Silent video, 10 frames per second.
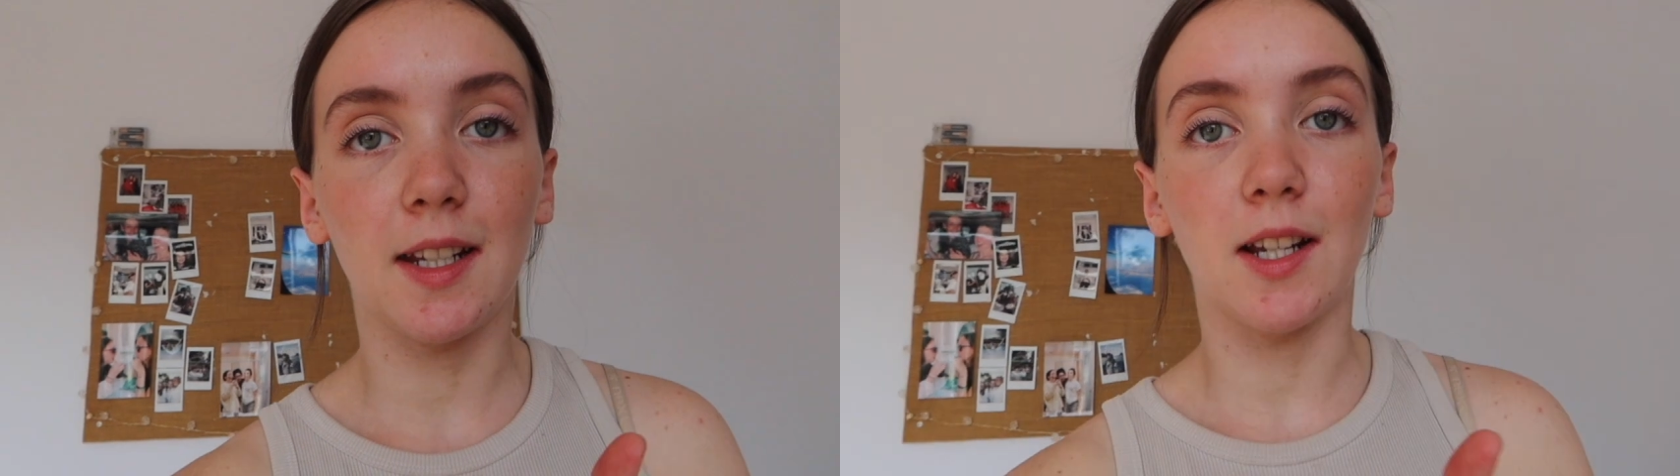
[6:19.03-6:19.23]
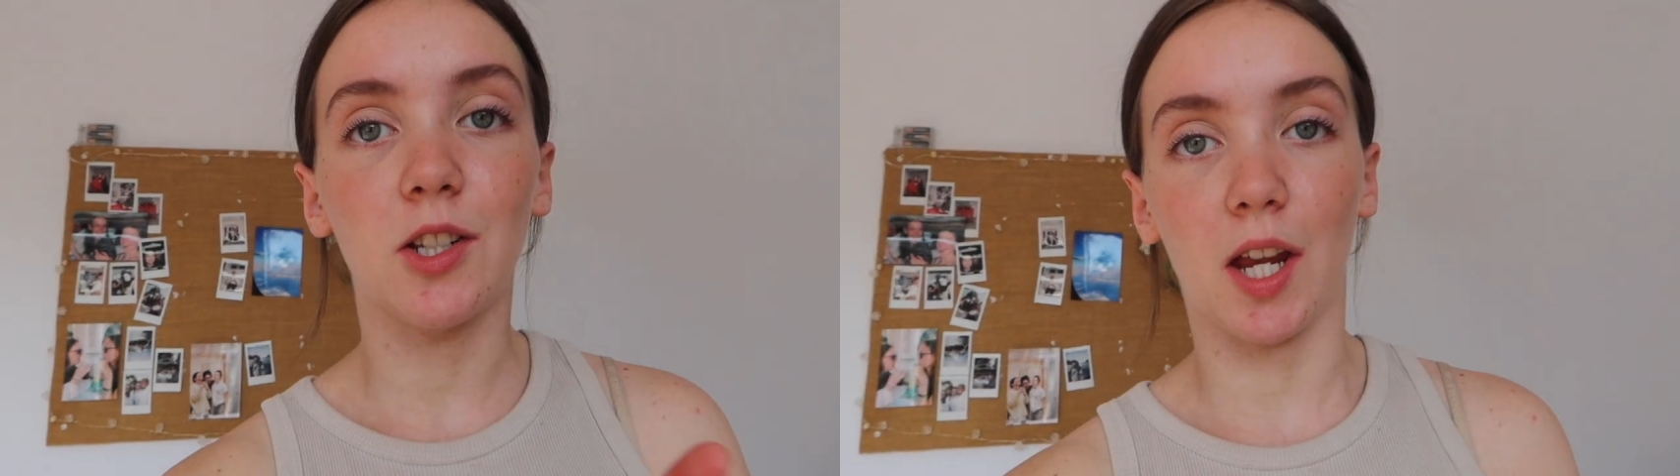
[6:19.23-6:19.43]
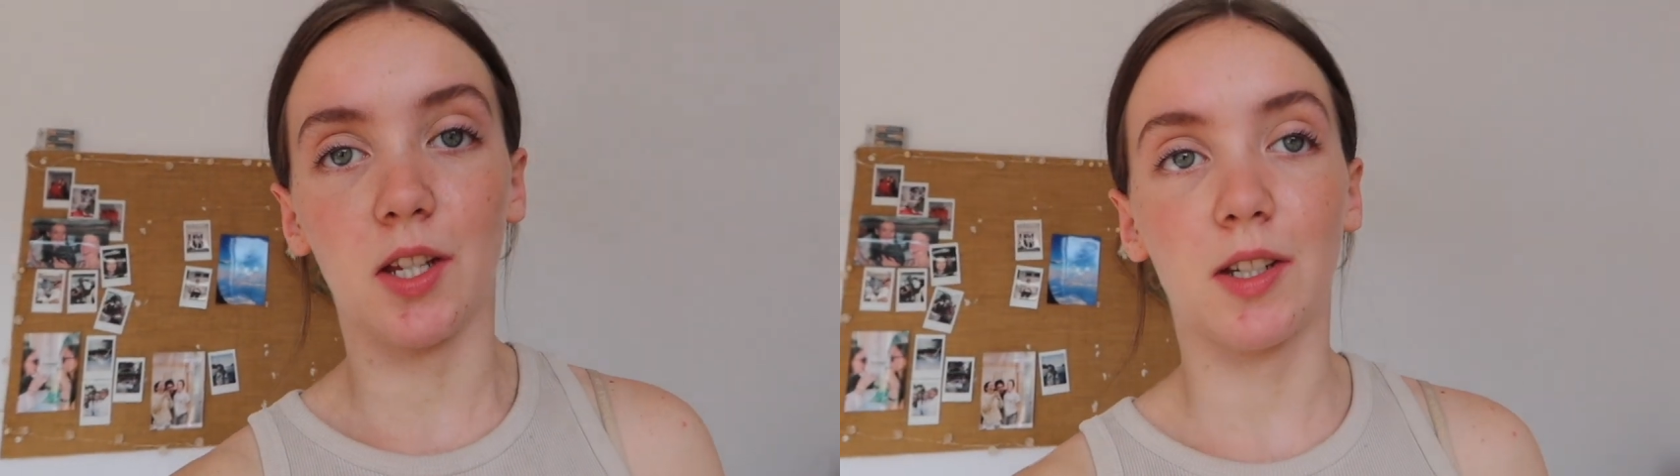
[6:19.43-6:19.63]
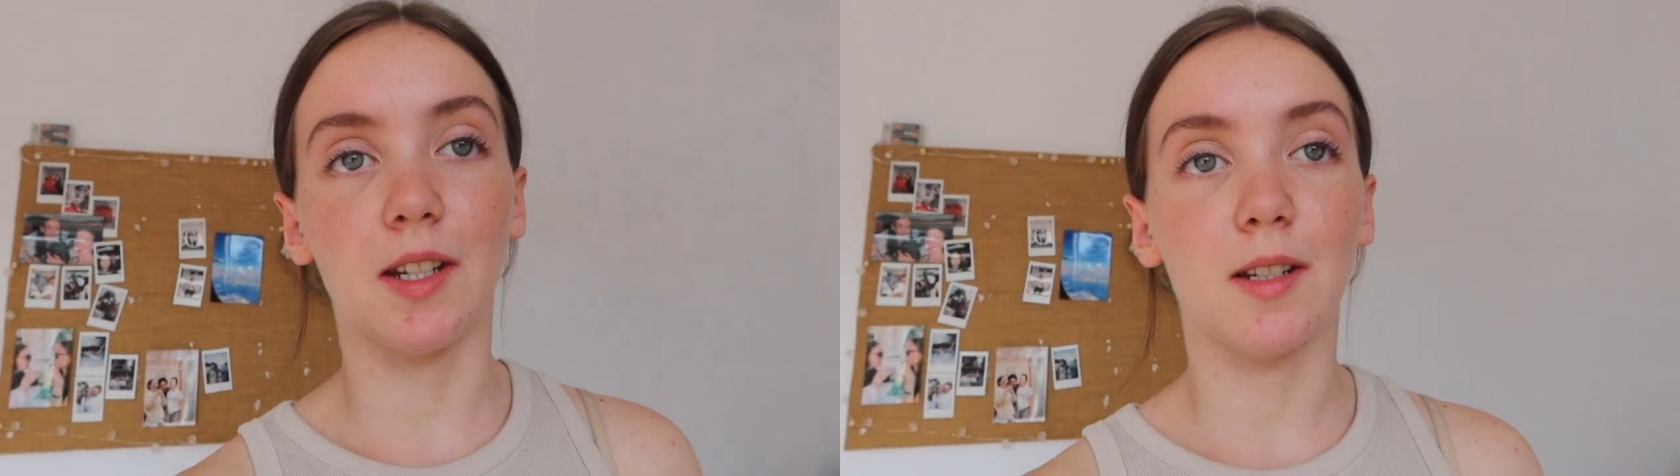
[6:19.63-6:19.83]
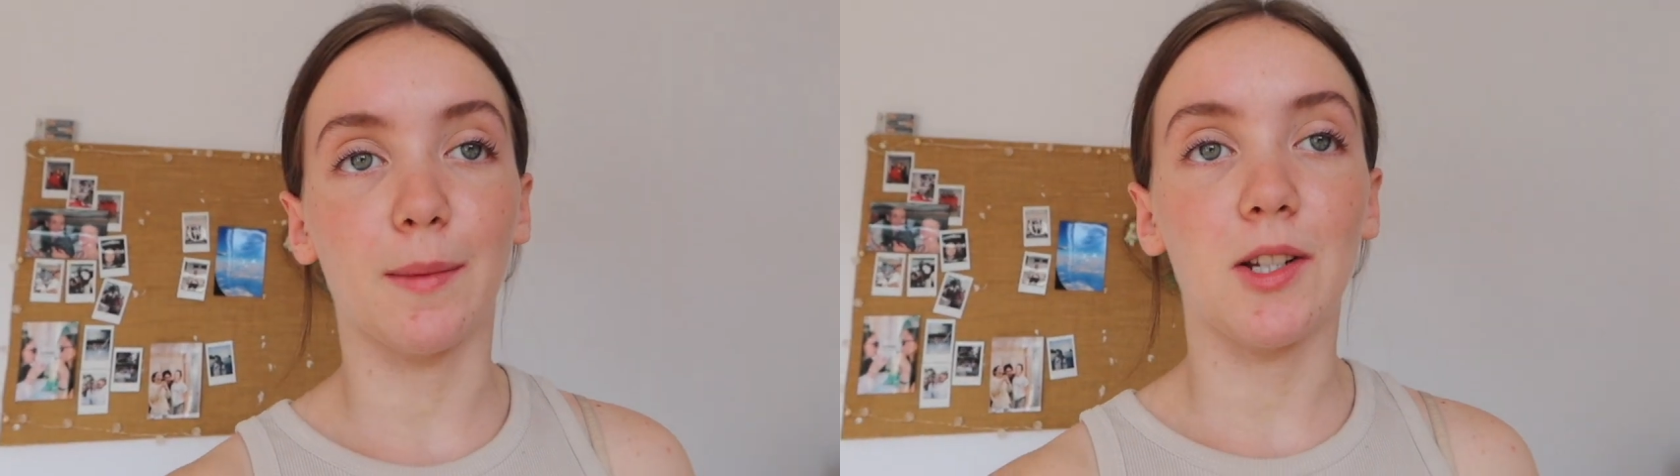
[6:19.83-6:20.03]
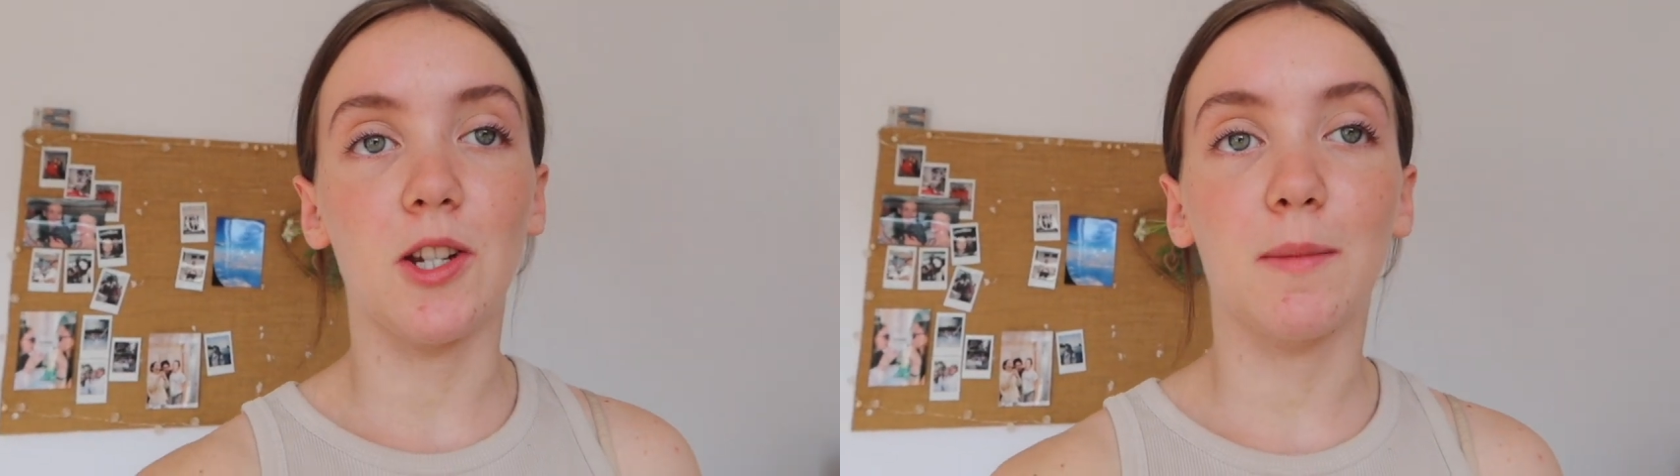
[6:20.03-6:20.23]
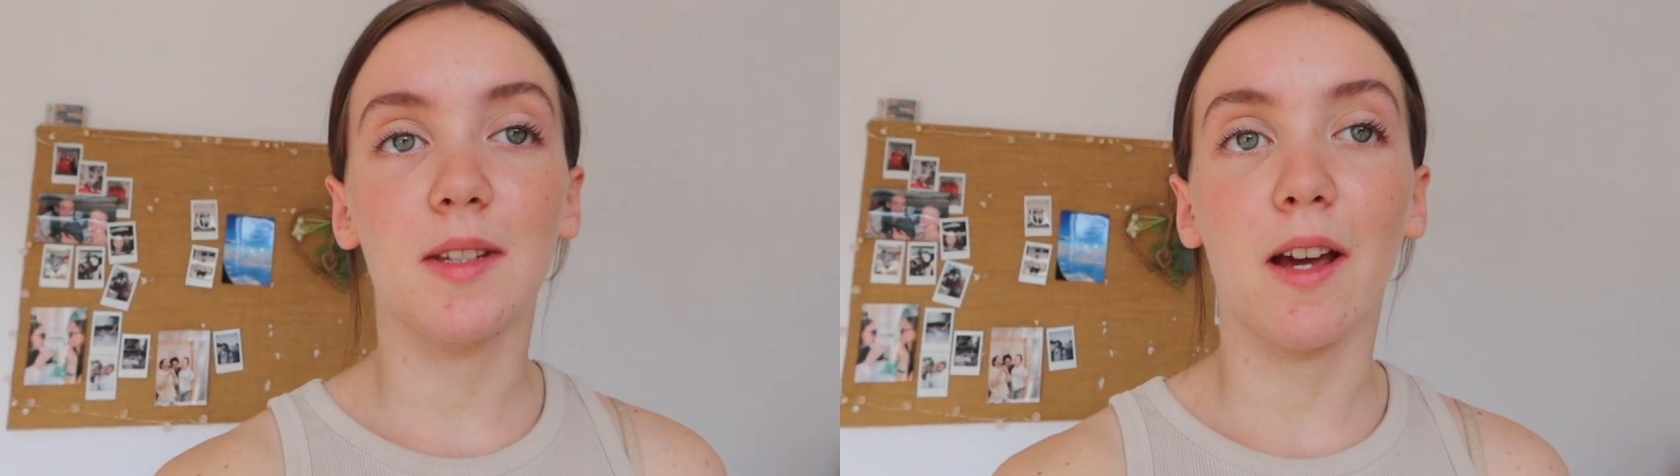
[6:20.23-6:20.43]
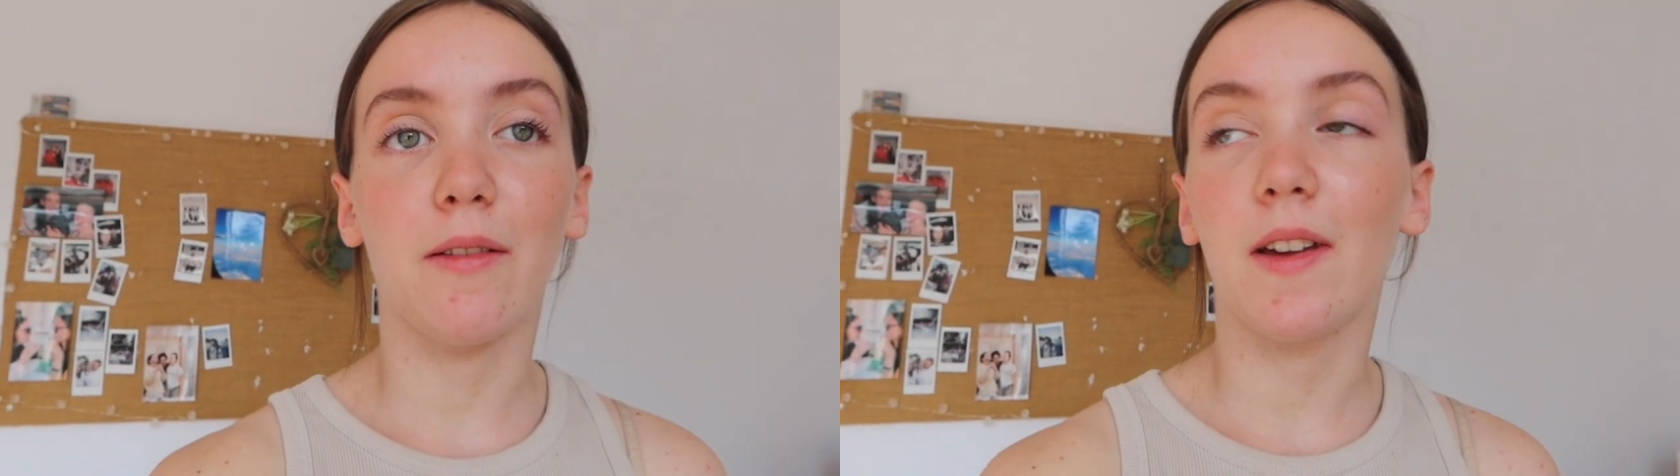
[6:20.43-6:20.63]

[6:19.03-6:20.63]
to get changed into my gym stuff,